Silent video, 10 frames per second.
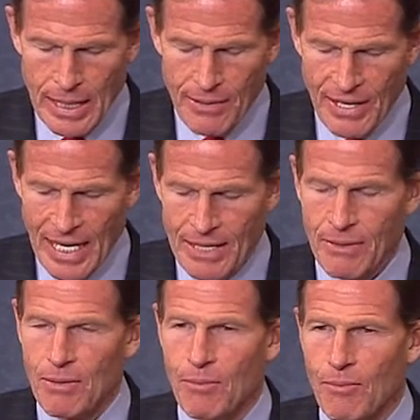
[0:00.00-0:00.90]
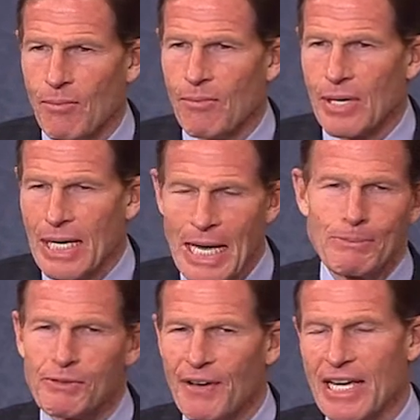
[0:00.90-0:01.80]
that
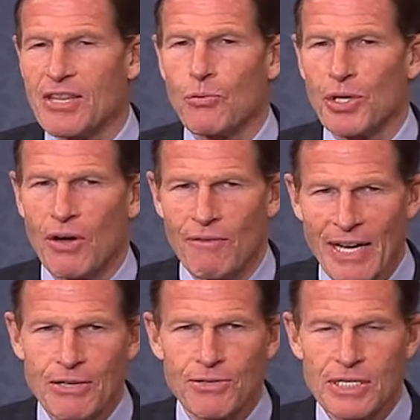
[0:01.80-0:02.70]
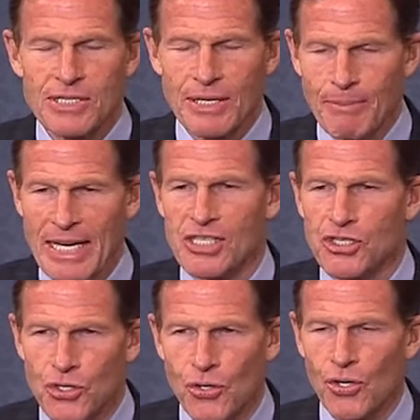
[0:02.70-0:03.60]
keeps faith with our veterans and makes
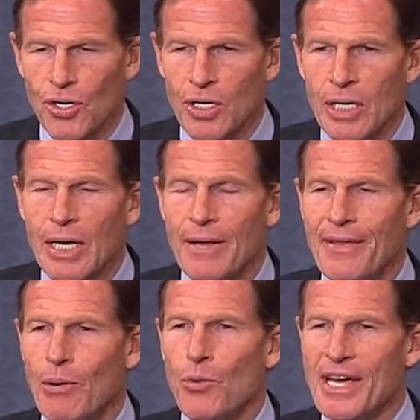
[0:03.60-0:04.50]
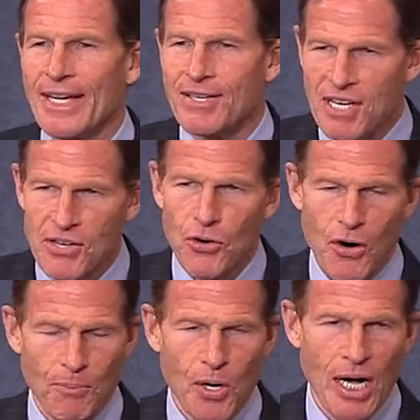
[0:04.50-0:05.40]
sure that we continue
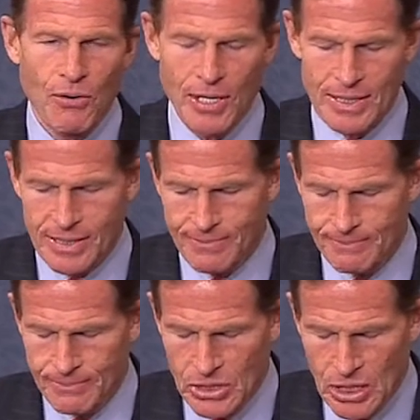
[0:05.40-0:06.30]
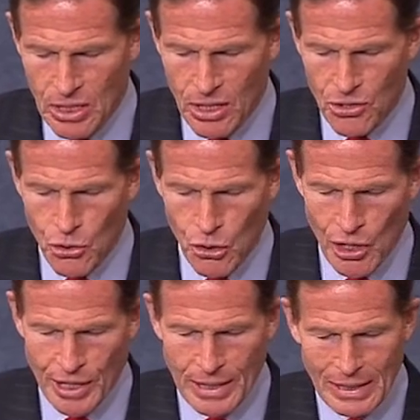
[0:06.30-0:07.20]
our progress
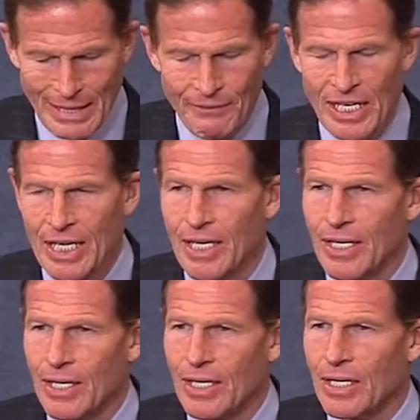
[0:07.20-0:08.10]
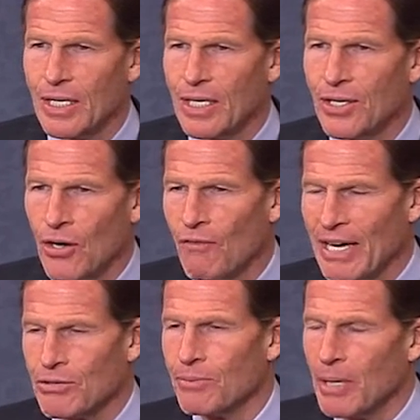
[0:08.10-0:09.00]
toward leaving no
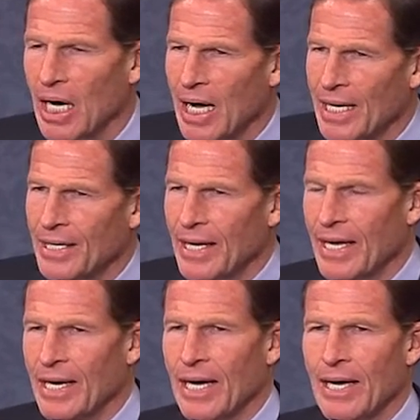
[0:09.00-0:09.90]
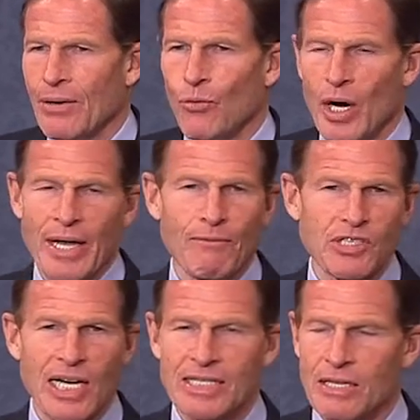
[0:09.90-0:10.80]
veteran behind. And I want to
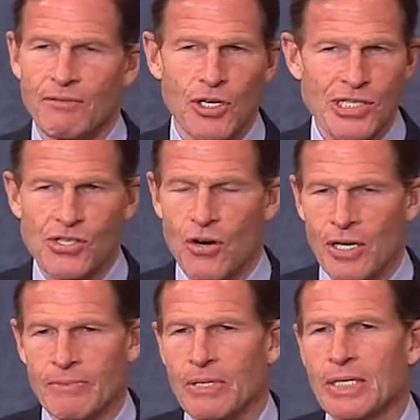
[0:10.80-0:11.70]
emphasize at the very start,